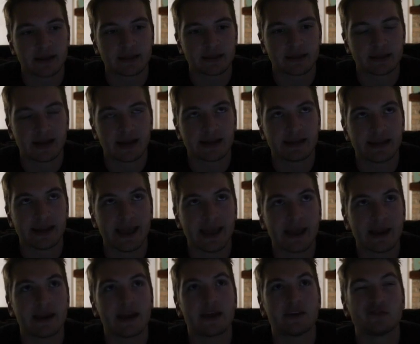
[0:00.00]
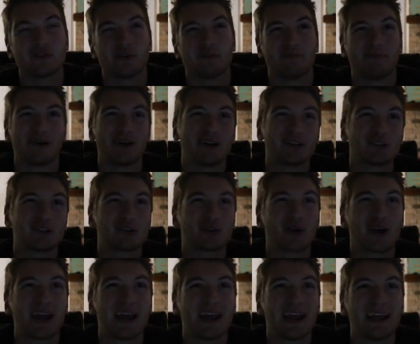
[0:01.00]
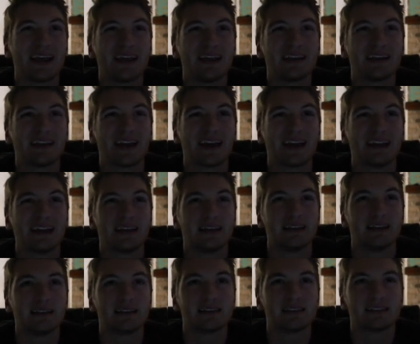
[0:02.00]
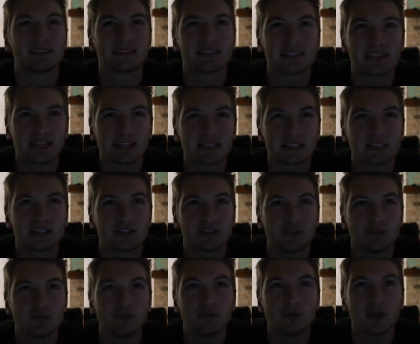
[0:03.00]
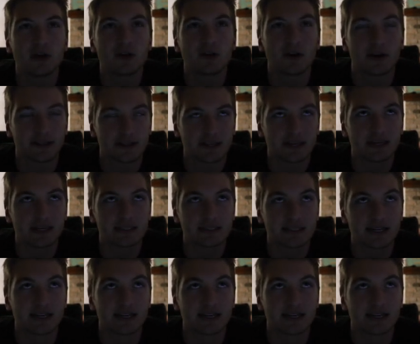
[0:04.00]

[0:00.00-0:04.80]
I think, 98 Adrian Beltre, 96 Tulo, I think he's